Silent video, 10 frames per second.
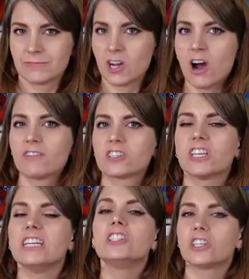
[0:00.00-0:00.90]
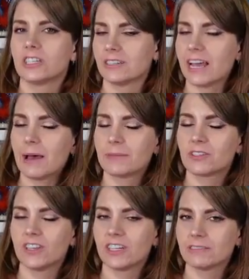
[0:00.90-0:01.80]
conversation
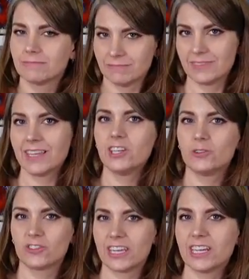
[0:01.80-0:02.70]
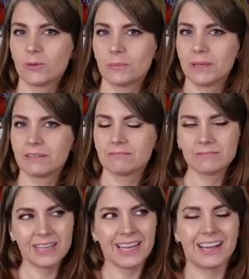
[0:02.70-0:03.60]
atmosphere, then you stay here with me.
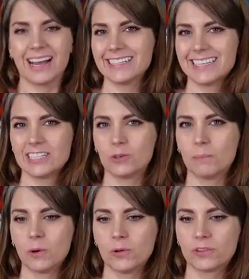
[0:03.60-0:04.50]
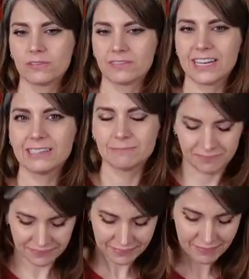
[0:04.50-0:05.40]
I say do them both, right?
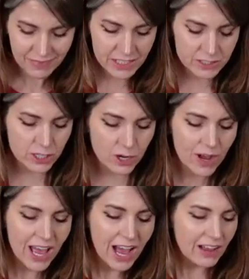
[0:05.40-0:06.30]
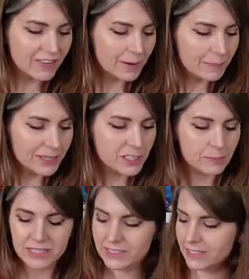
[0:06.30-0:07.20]
So I've got a bunch
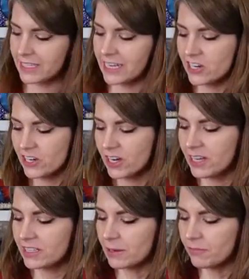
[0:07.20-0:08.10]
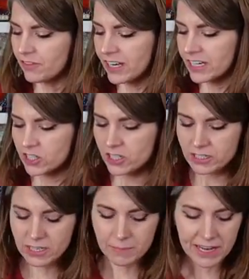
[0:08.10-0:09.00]
of pieces here, some finished,
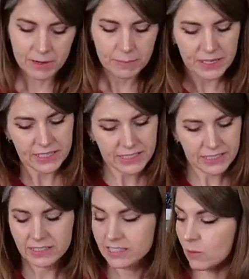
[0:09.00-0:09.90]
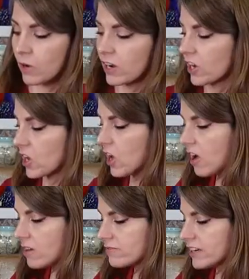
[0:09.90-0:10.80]
some that are bisqued, some we're gonna
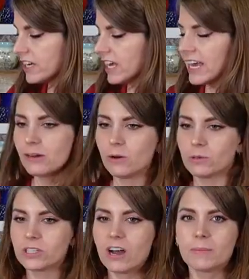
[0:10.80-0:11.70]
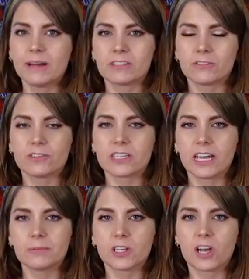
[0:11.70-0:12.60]
carve, and I'll talk about different
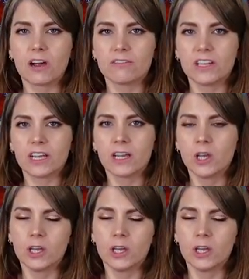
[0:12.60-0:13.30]
types of carving,